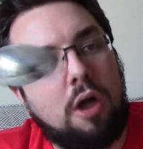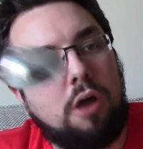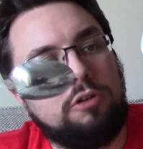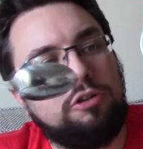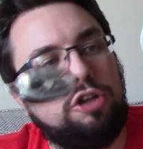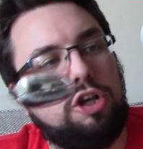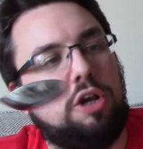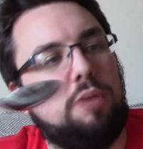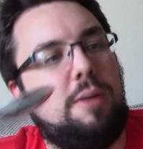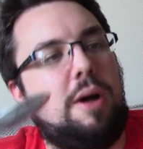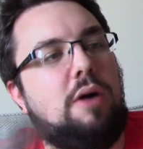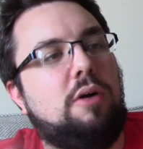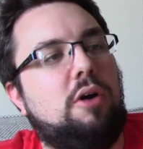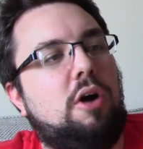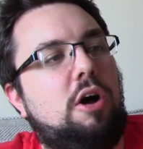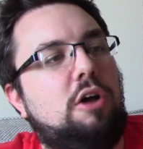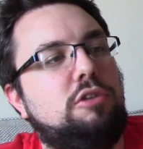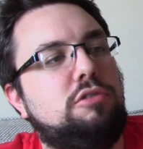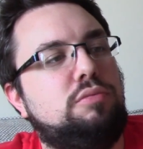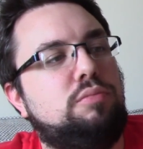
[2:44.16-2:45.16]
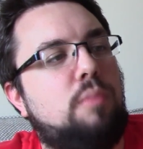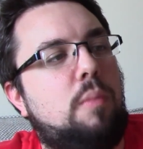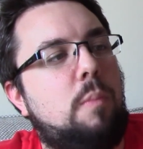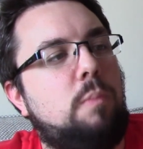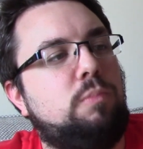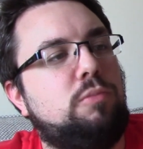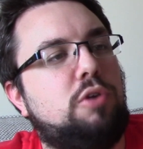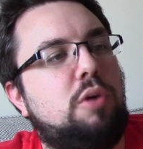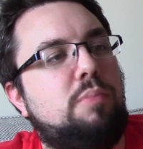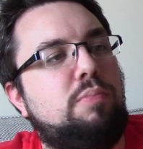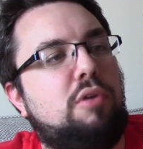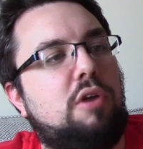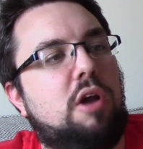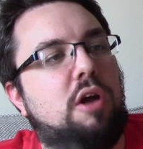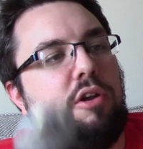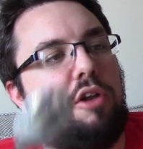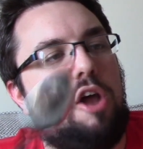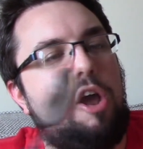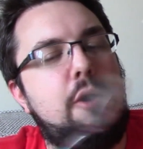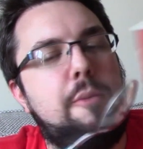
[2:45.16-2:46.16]
Check them out guys, good product
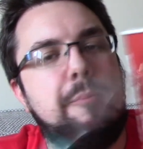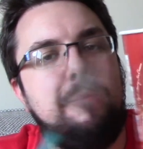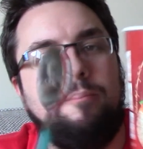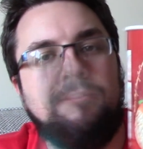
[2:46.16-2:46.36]
here.